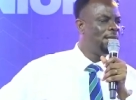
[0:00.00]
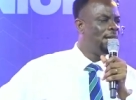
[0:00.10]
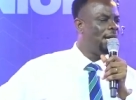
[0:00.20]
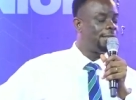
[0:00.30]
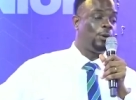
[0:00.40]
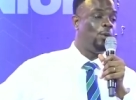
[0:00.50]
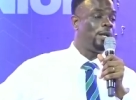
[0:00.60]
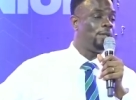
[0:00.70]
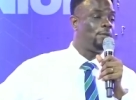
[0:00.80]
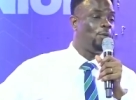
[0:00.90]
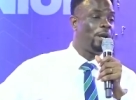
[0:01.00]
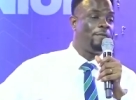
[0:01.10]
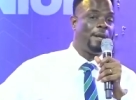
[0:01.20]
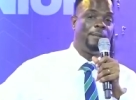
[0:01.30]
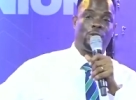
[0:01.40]
I said, One, is, one of
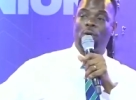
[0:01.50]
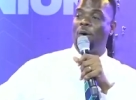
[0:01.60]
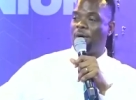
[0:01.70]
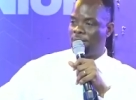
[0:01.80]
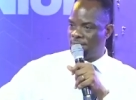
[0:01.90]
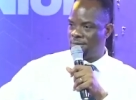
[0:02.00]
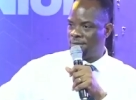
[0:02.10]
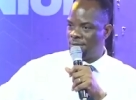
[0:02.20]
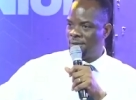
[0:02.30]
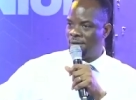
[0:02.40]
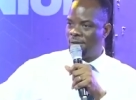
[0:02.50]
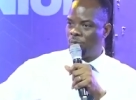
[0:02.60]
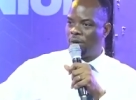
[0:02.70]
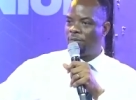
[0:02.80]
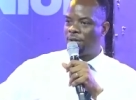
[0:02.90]
them is tall,
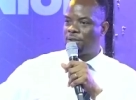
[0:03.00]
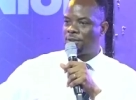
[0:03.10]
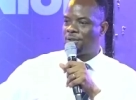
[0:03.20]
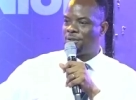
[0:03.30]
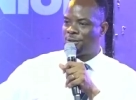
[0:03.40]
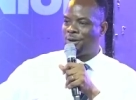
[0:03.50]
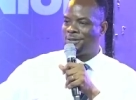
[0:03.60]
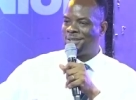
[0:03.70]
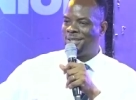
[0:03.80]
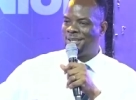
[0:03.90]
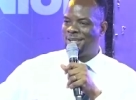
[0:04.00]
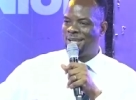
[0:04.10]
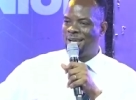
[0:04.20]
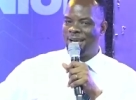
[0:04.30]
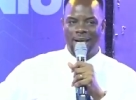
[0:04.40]
one of them is short
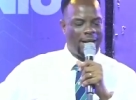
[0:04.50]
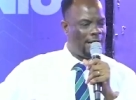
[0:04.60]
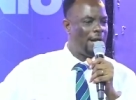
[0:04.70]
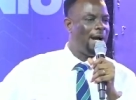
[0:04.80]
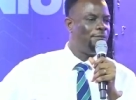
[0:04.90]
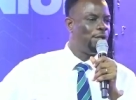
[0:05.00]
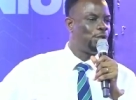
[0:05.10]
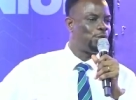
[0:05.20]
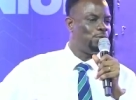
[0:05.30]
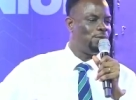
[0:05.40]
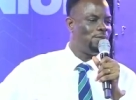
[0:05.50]
and I have issue.